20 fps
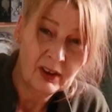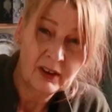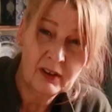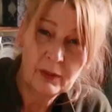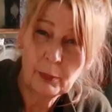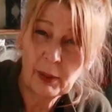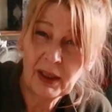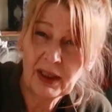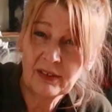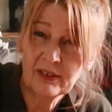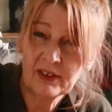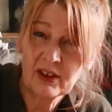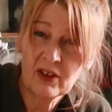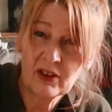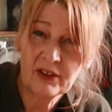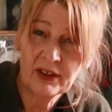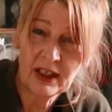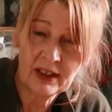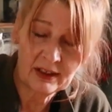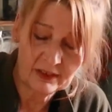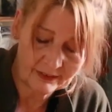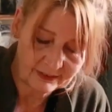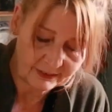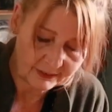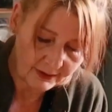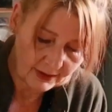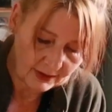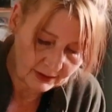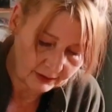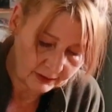depending on the
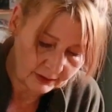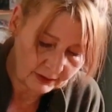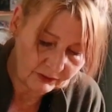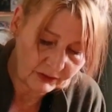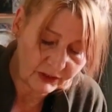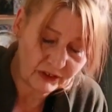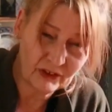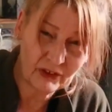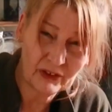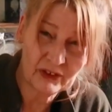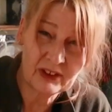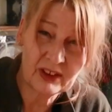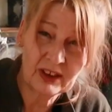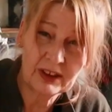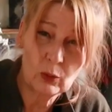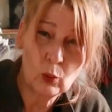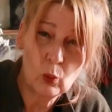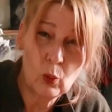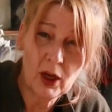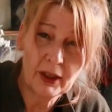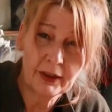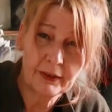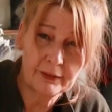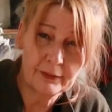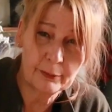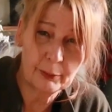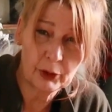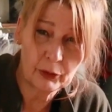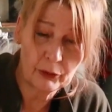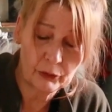extent, if it's just a little white
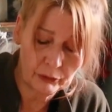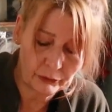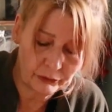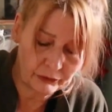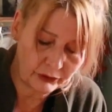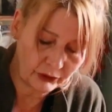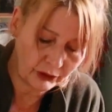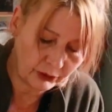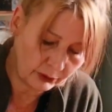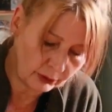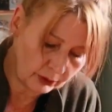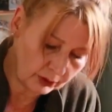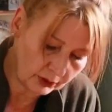spot or two,